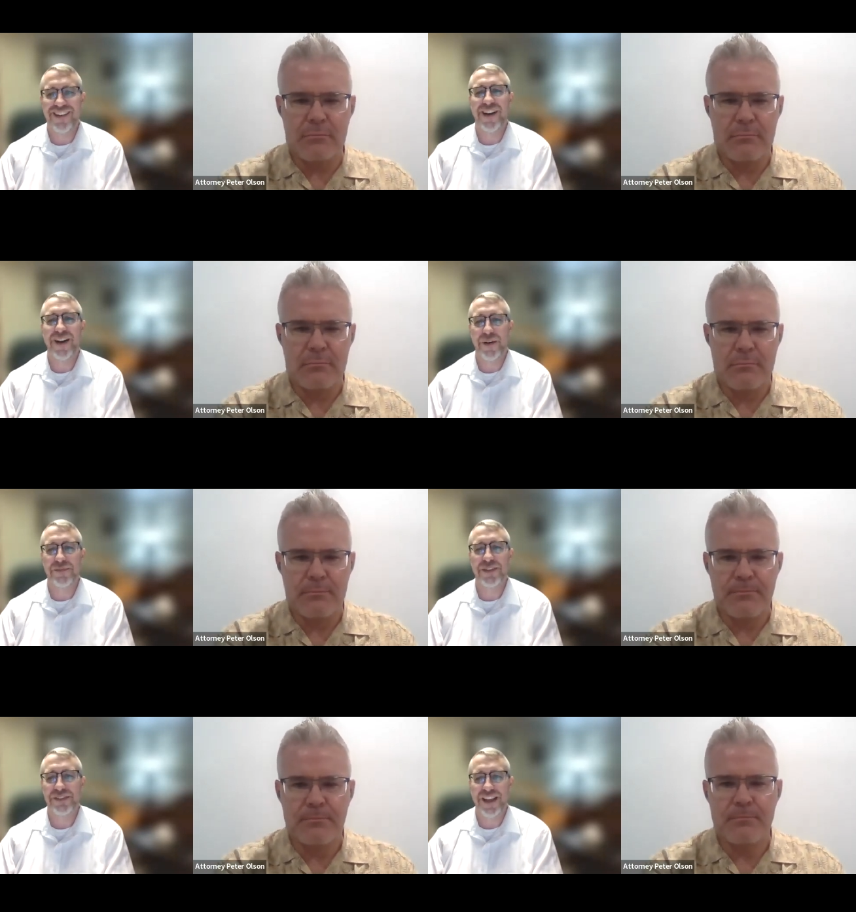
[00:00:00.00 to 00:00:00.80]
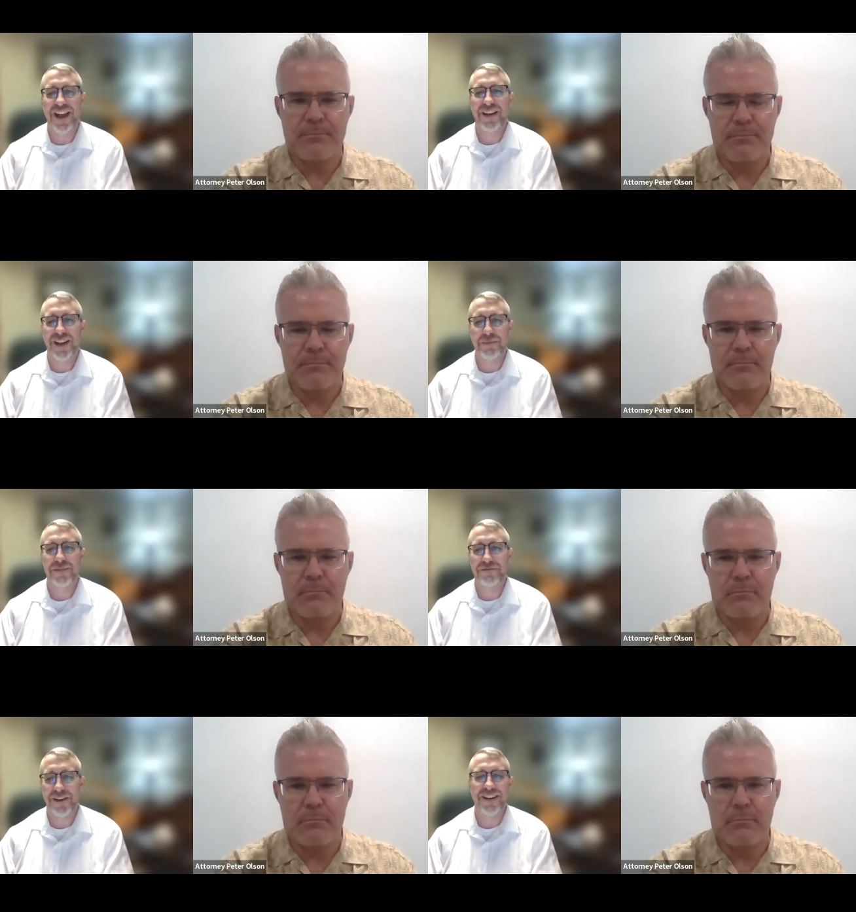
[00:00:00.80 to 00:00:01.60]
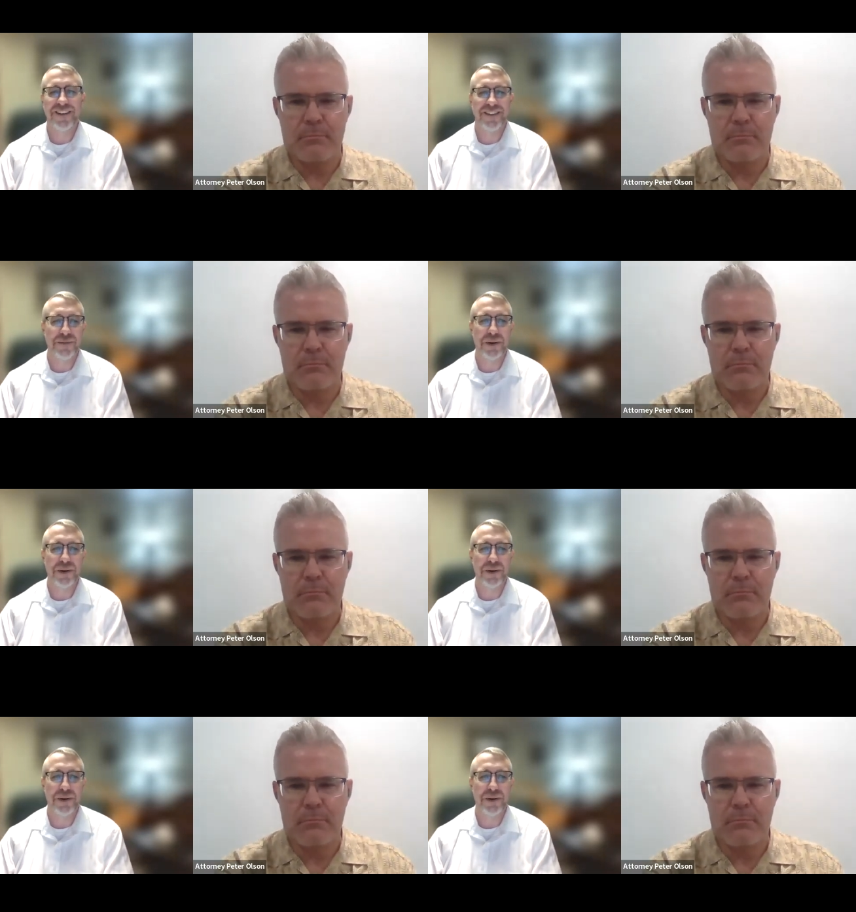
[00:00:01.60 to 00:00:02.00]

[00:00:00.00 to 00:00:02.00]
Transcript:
Speaker 1: um, just ha- help find